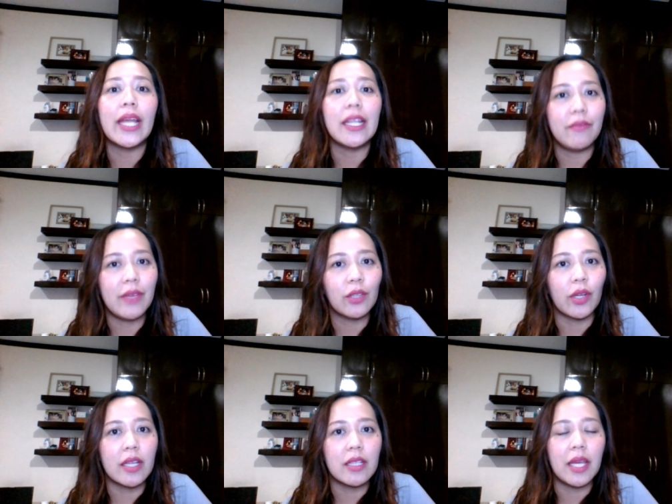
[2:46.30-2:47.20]

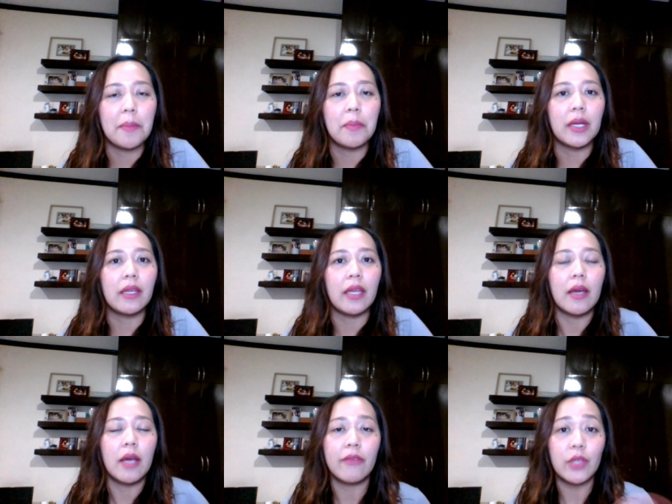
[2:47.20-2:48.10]
elevator kasi pag,
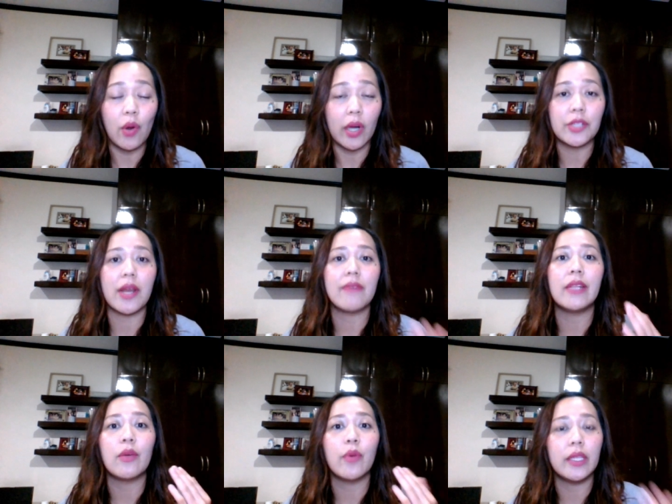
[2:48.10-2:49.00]
if you are
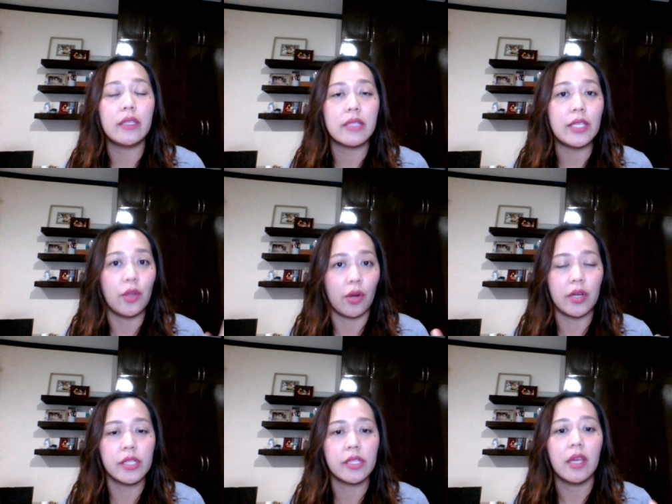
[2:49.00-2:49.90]
traveling with
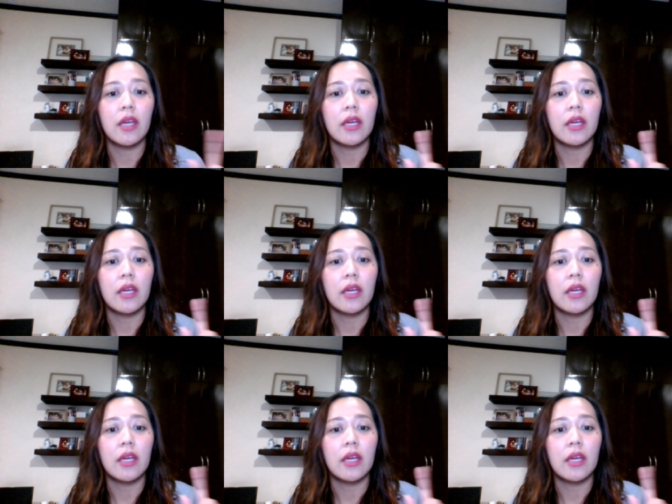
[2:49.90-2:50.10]
seniors,